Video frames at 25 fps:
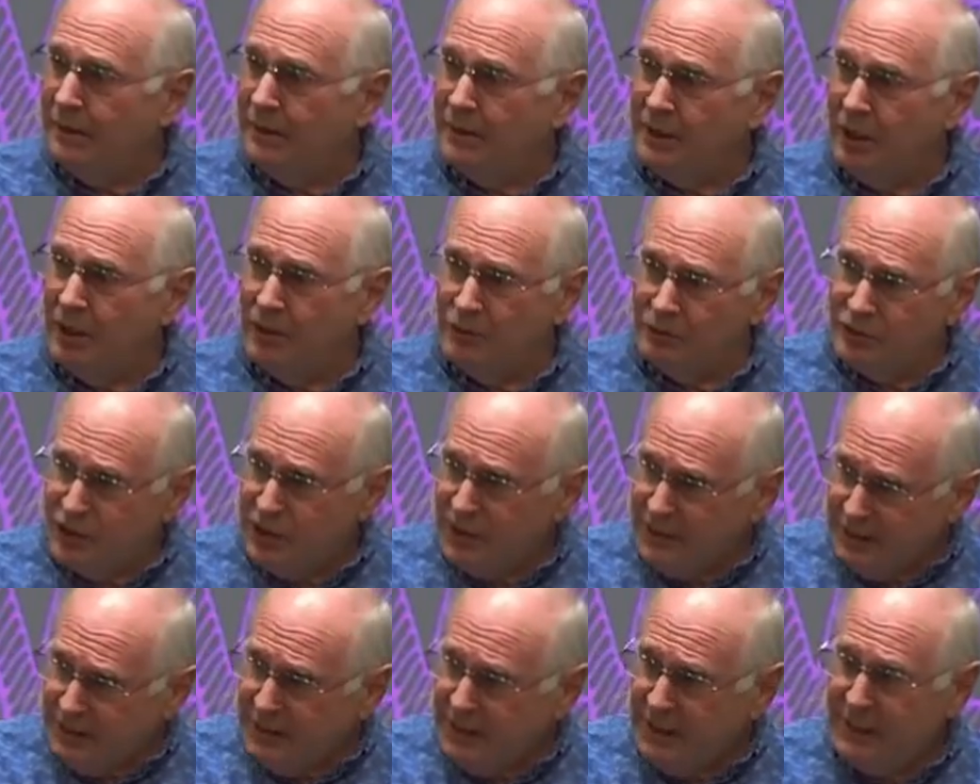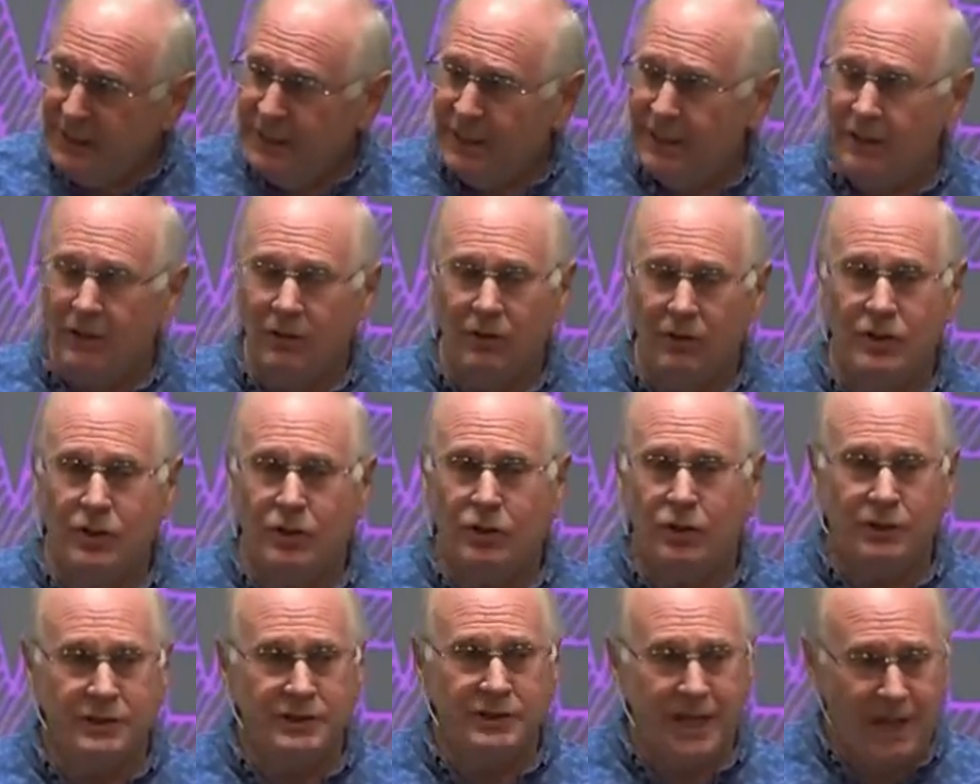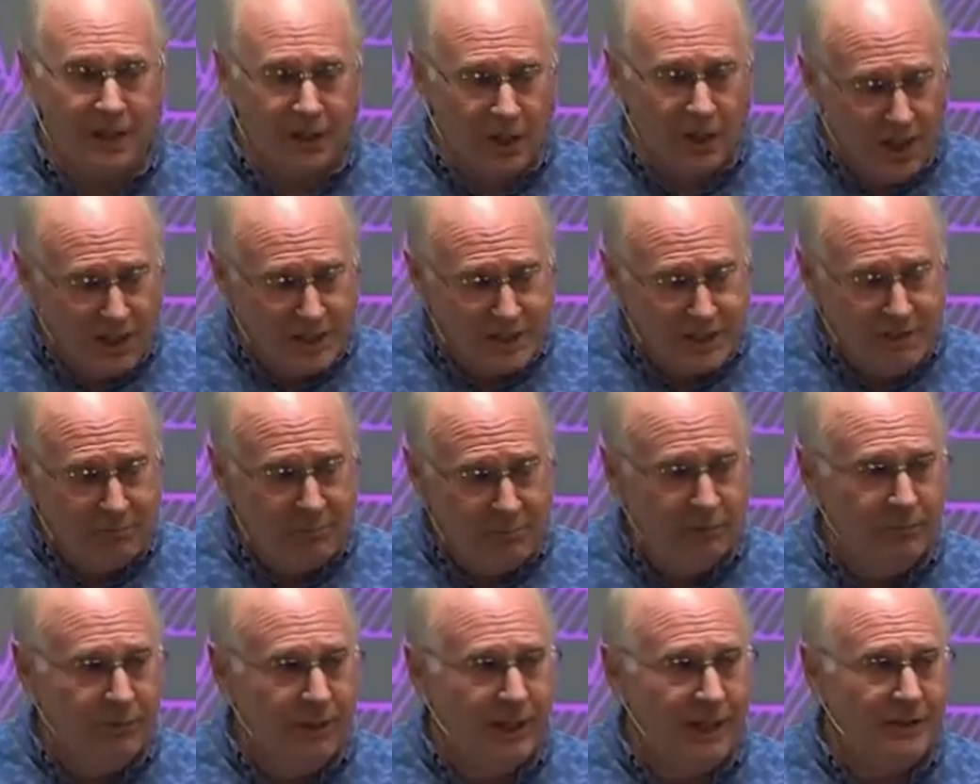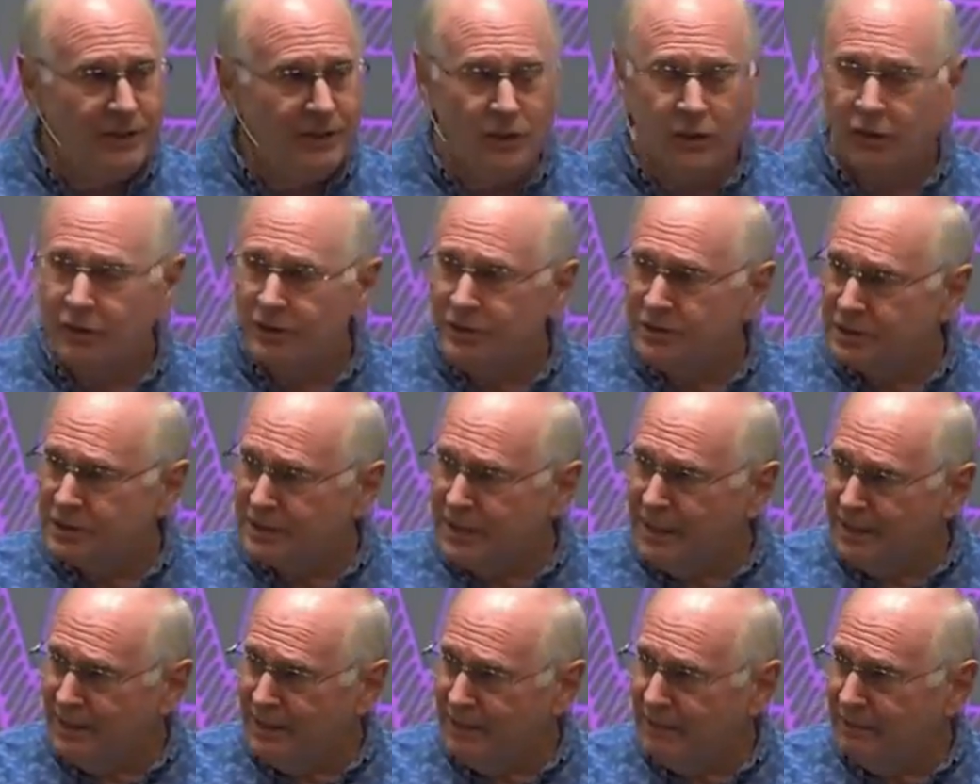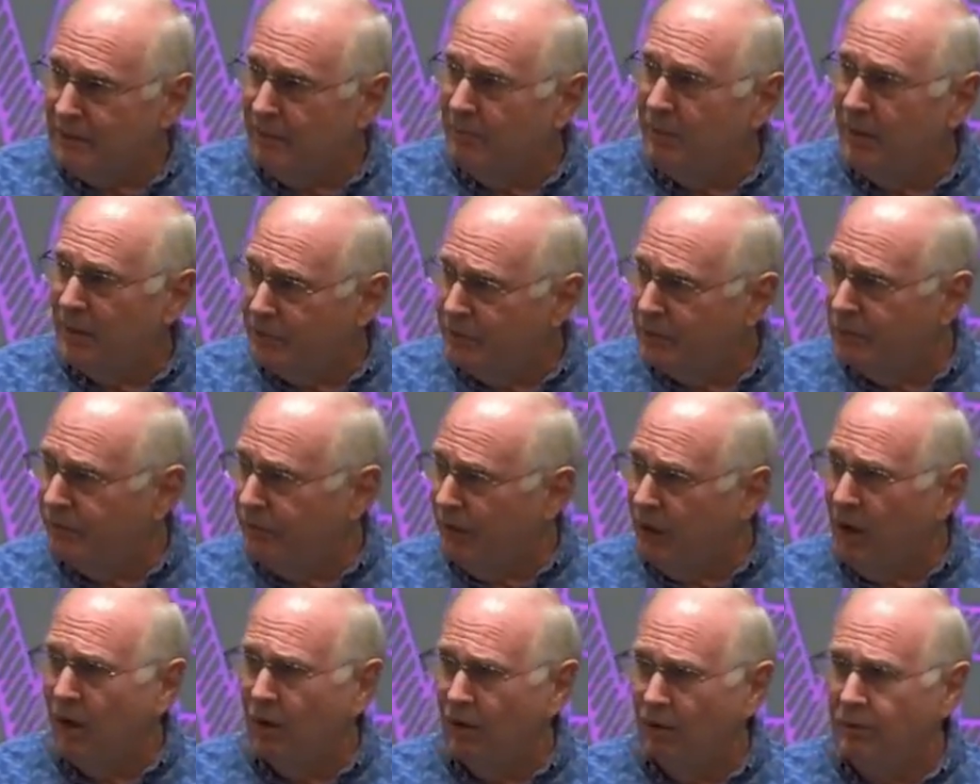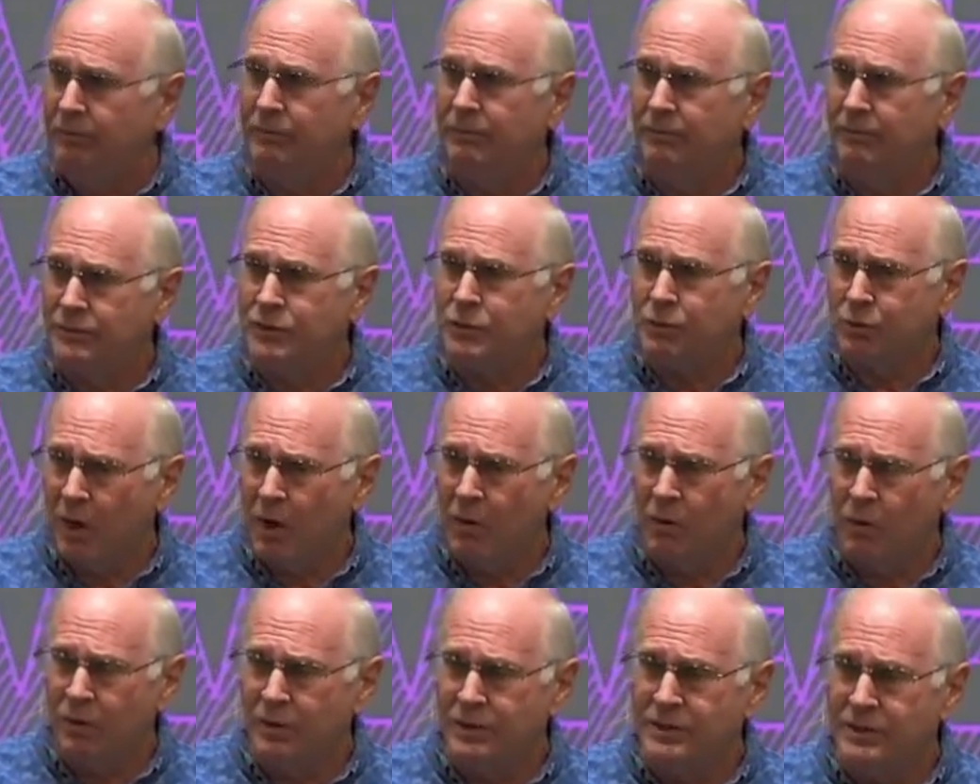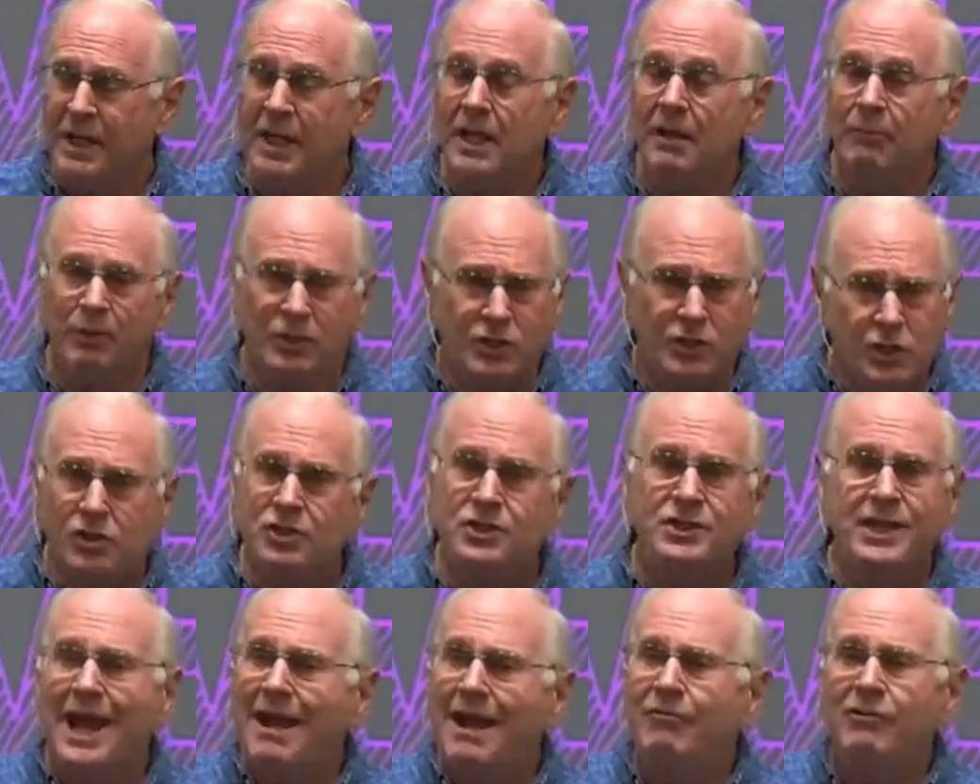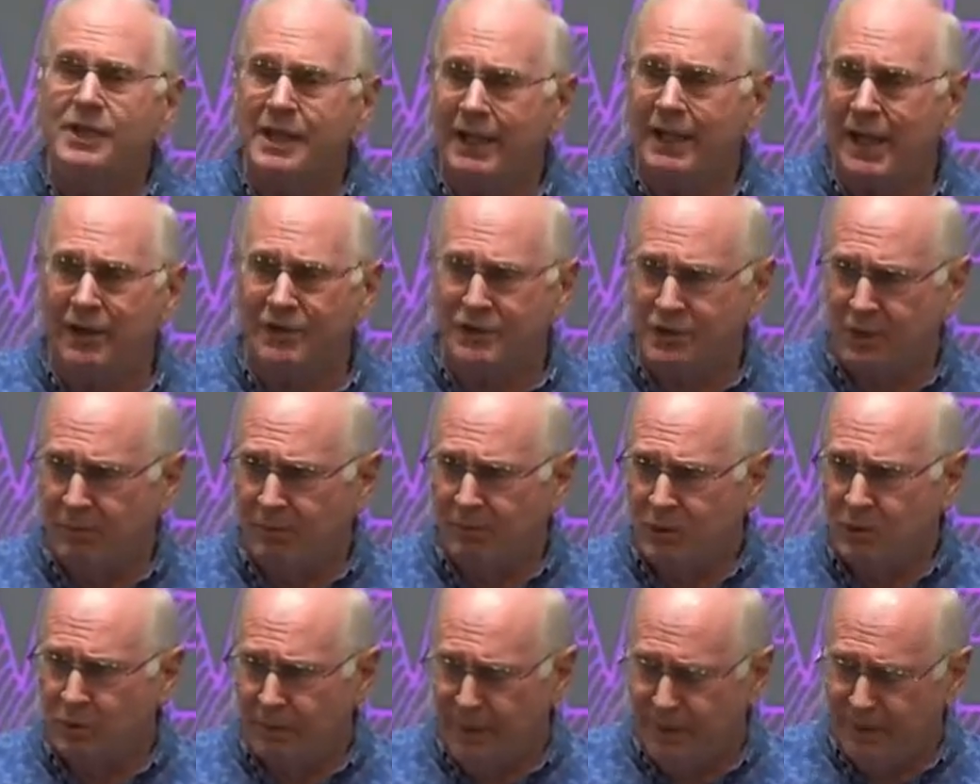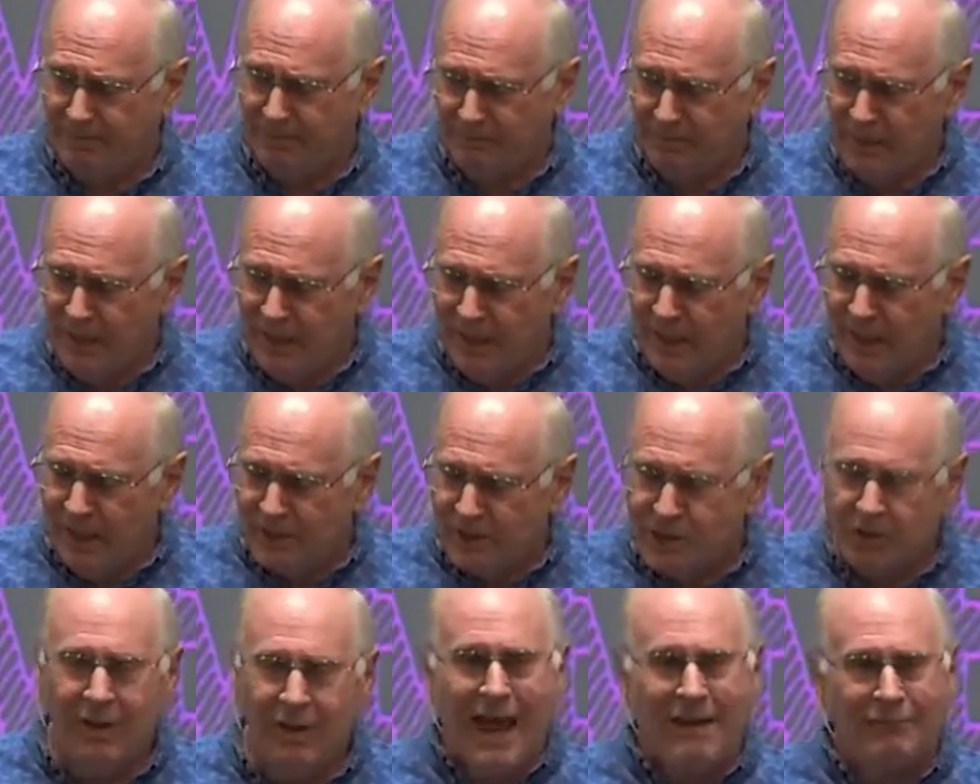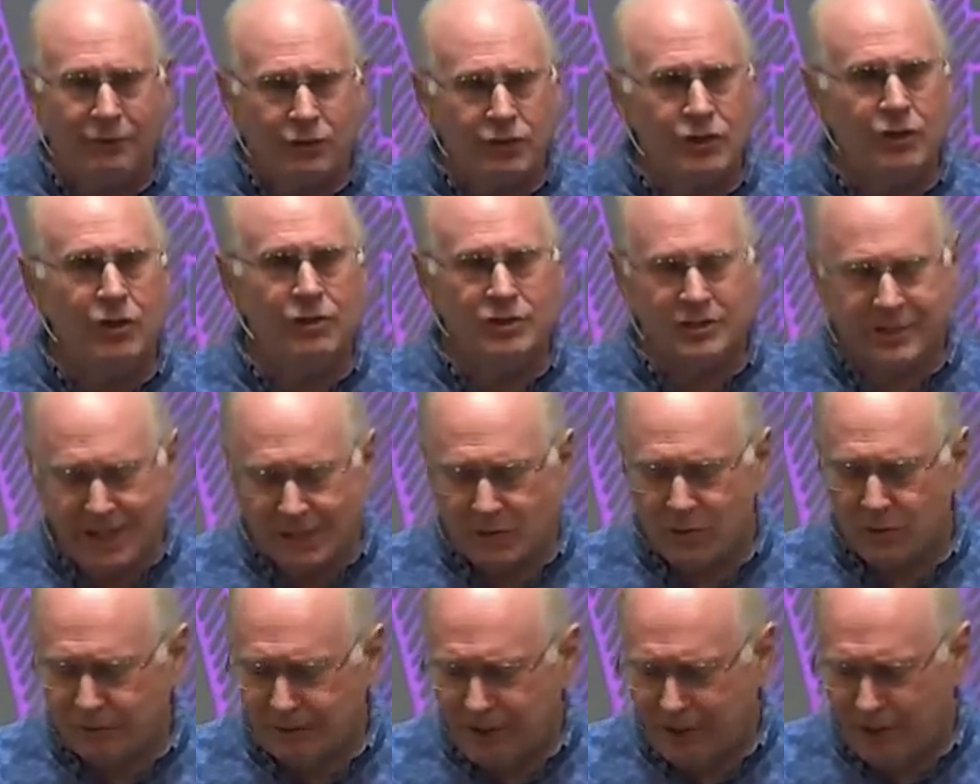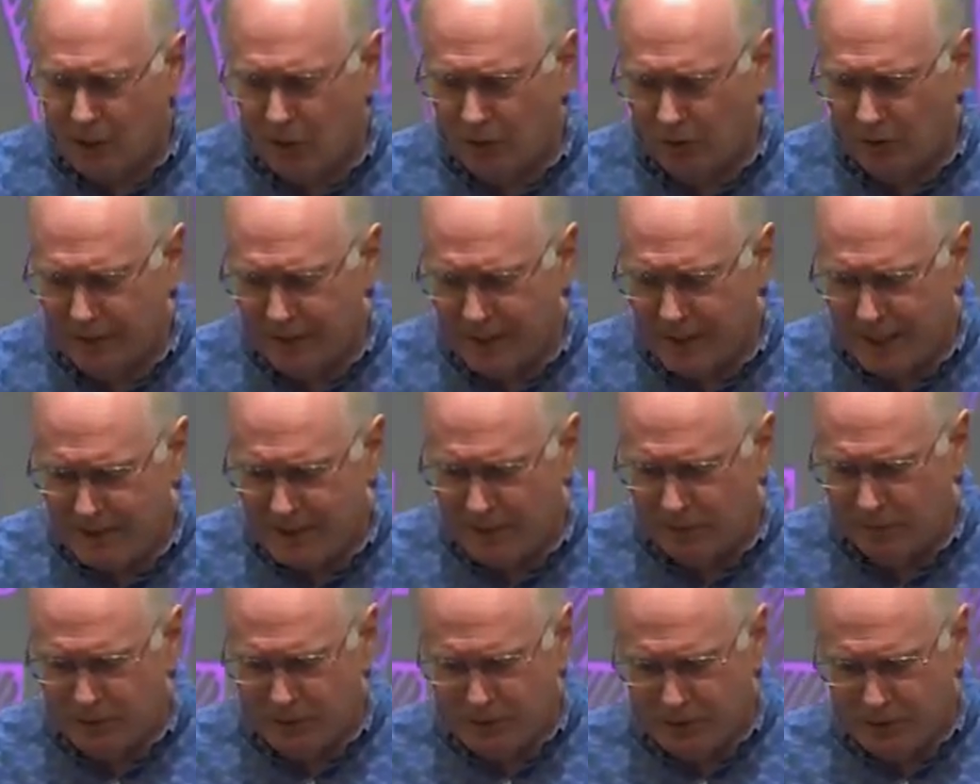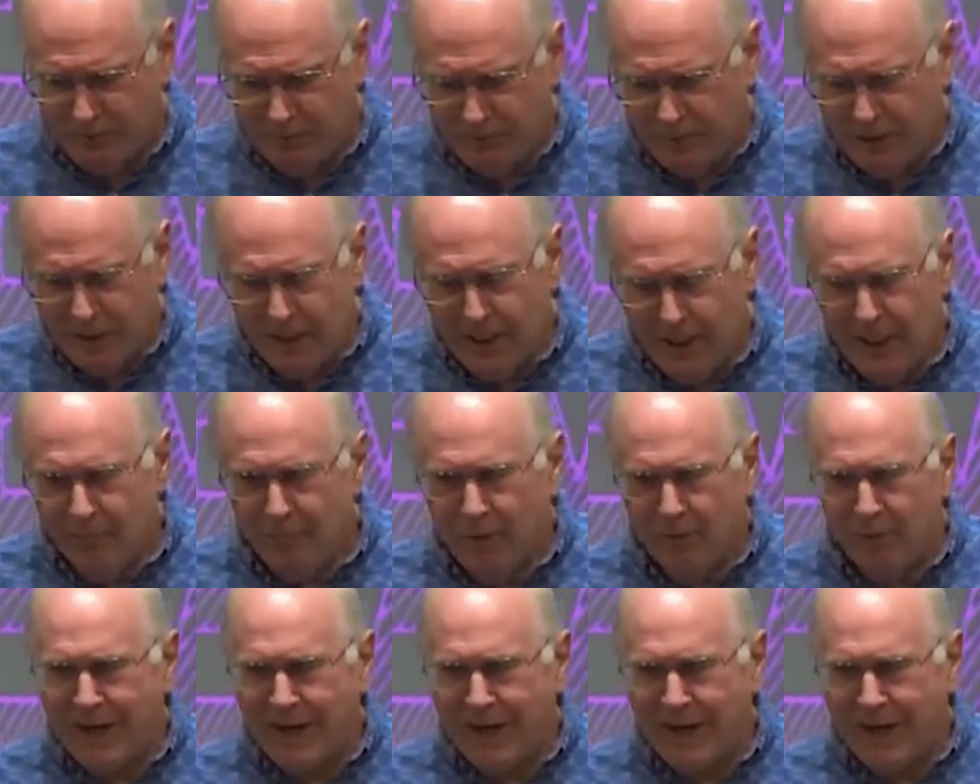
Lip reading: know, GD, or you couldn't take God's name in vain. You couldn't say the mother of all swear words, but you could say everything else in between. And so after church, that's what they go and they would do. But my